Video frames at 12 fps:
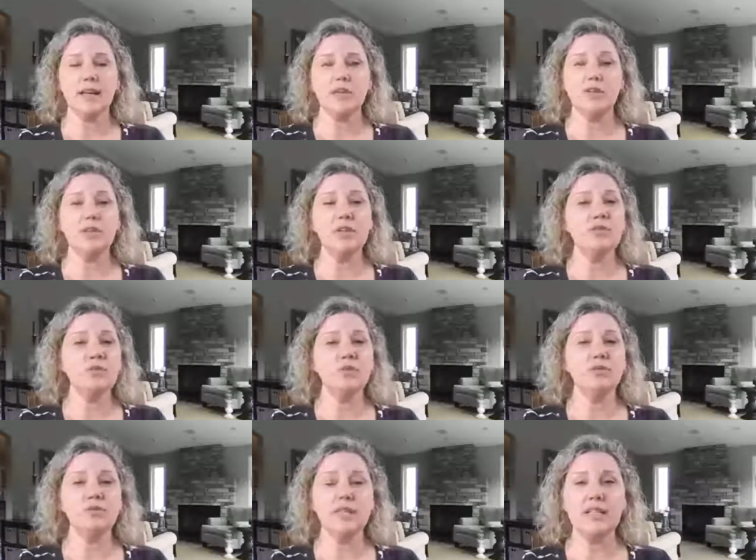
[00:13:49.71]
You can use
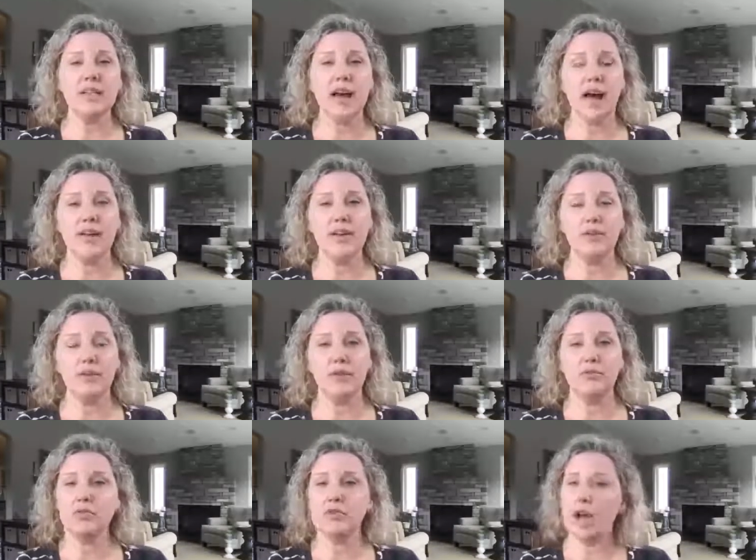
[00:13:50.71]
unidigato
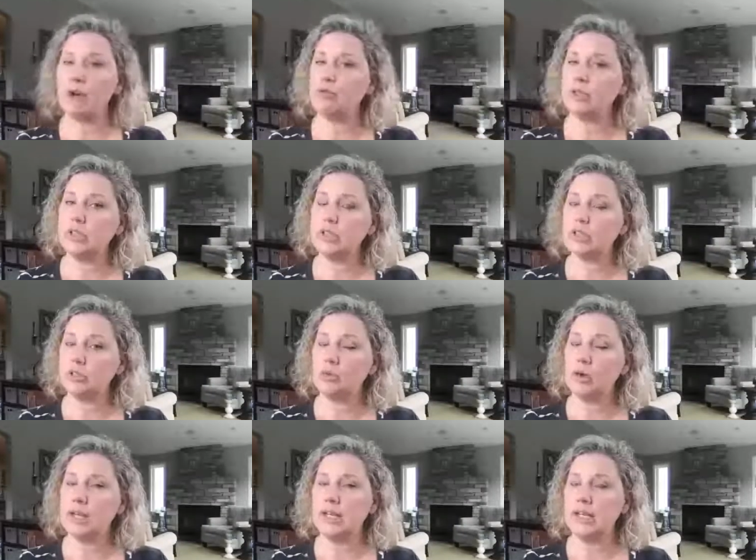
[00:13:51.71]
if you're not really sure
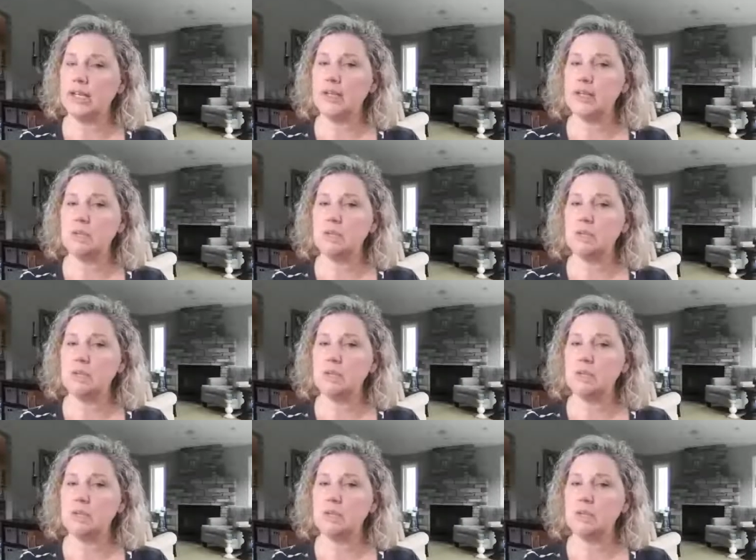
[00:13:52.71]
what it is,